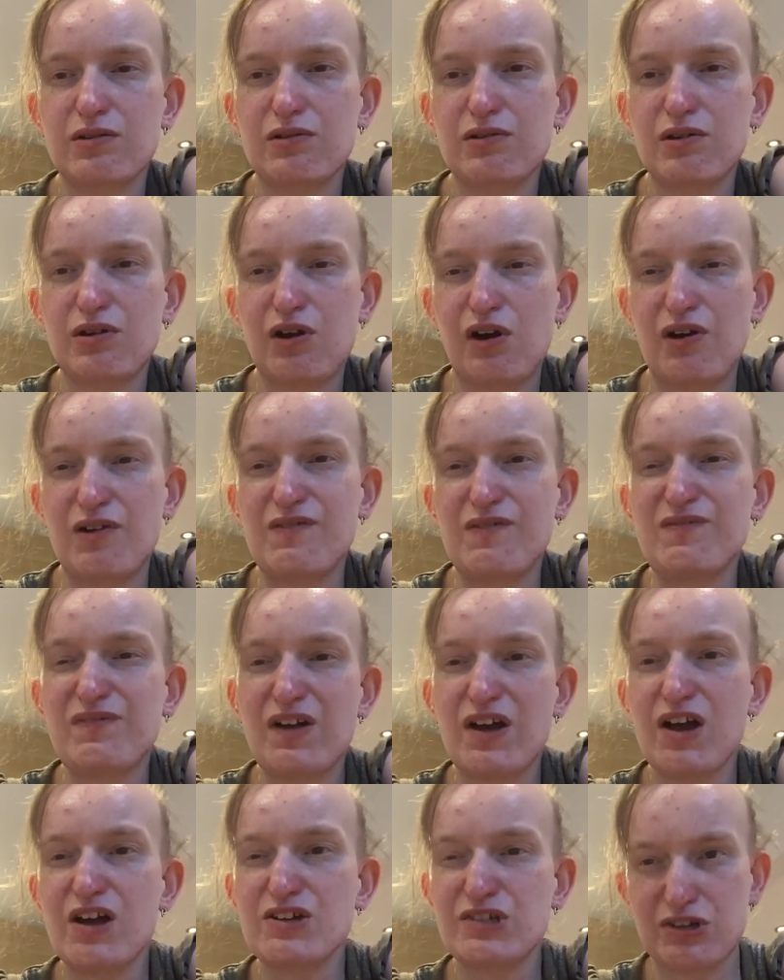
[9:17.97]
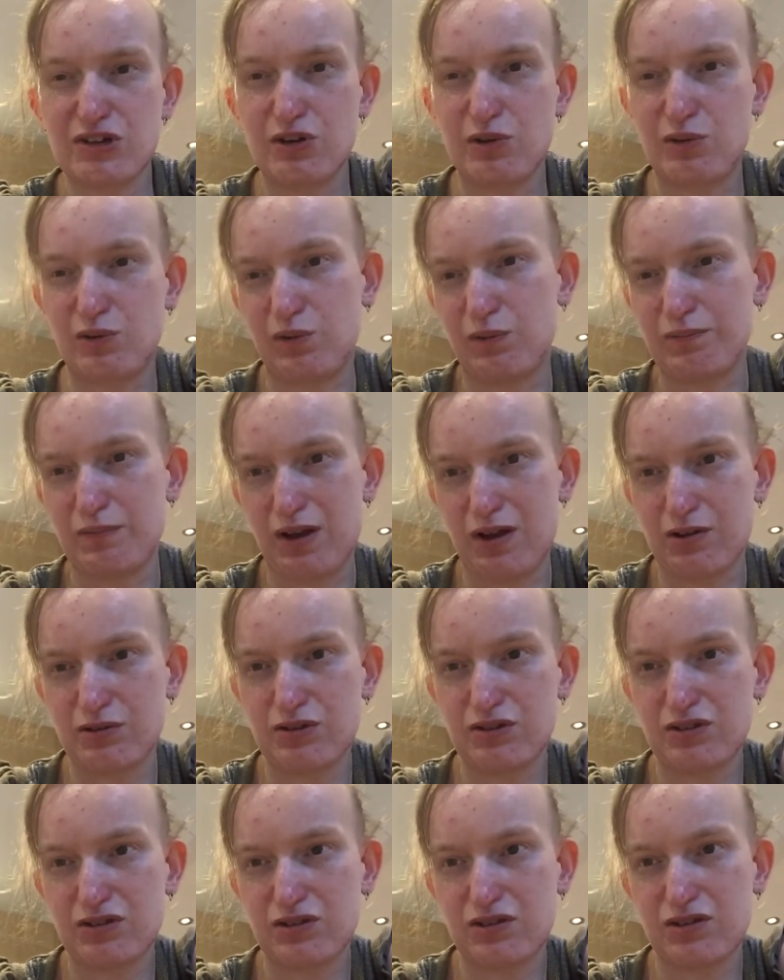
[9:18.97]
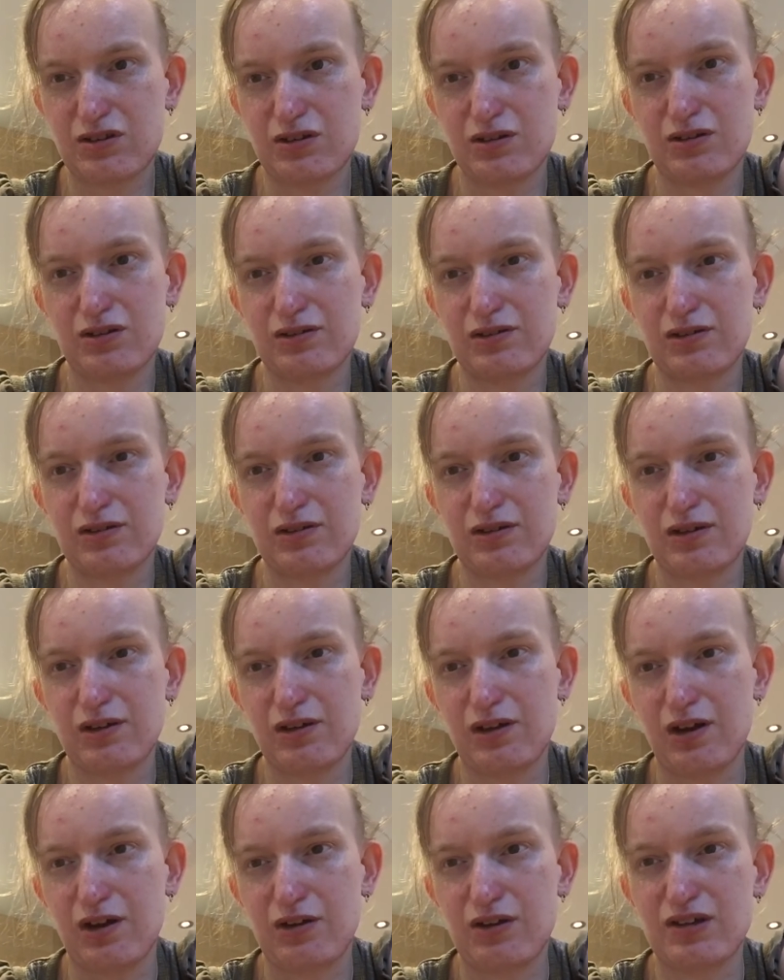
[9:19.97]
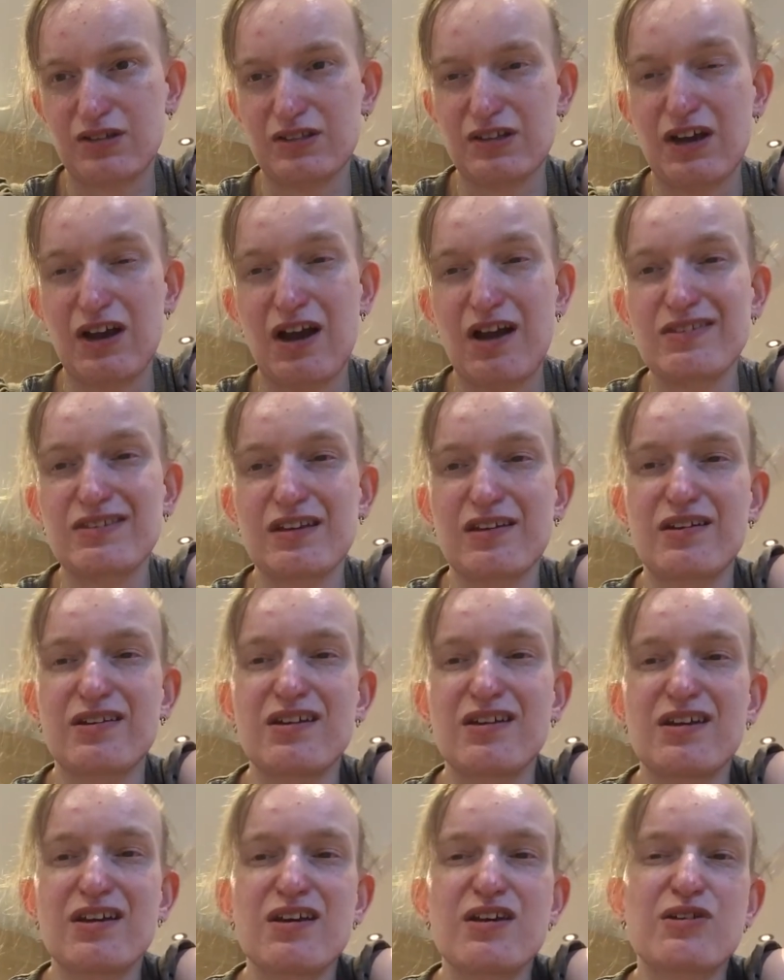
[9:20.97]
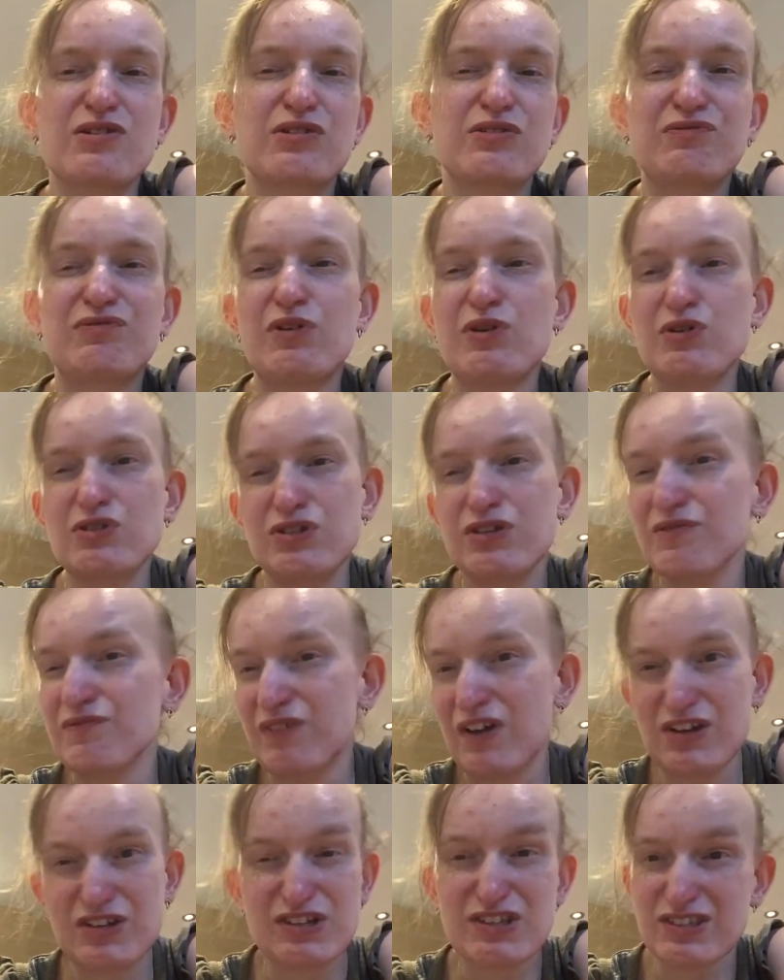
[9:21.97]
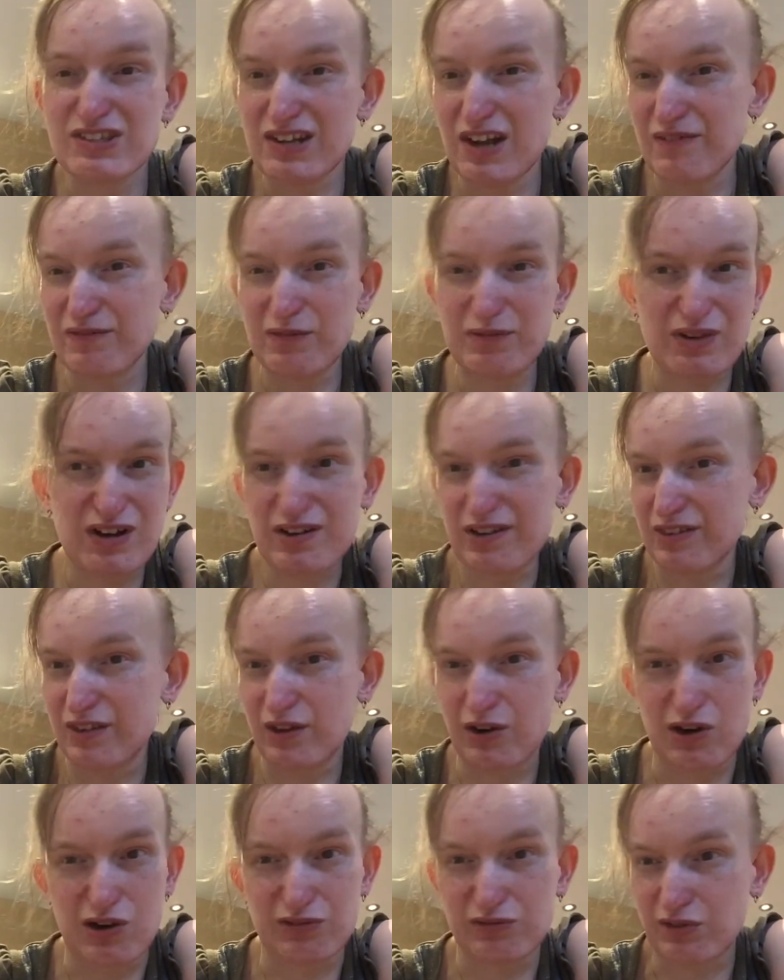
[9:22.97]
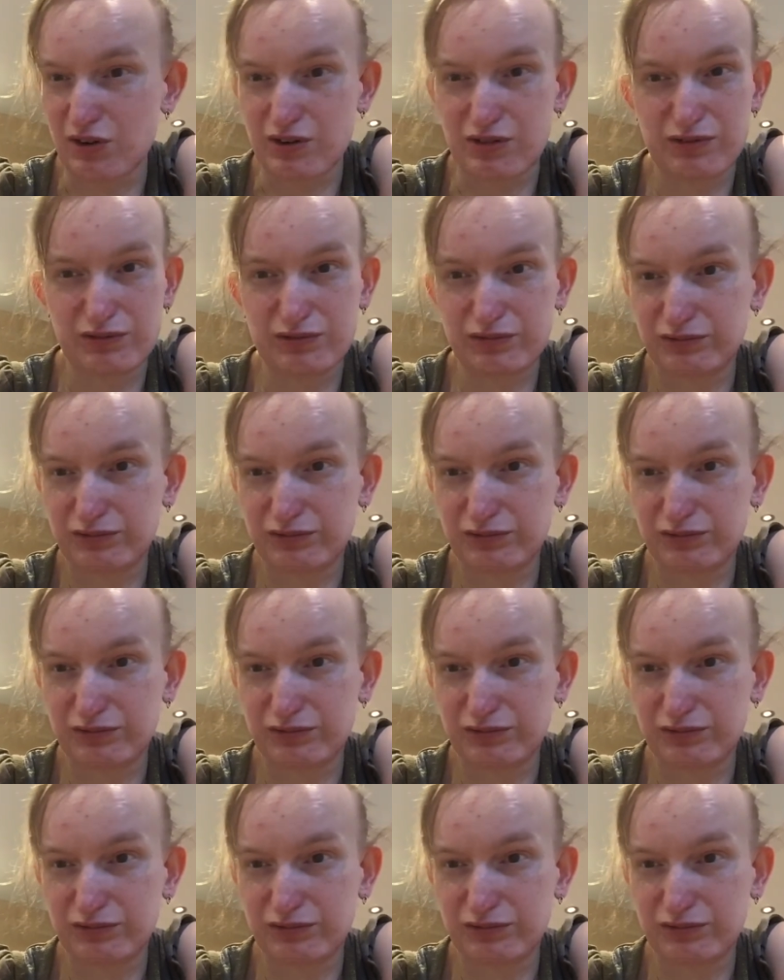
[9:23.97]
conversion almost, you know, because I don't, forced conversions never work in the long run.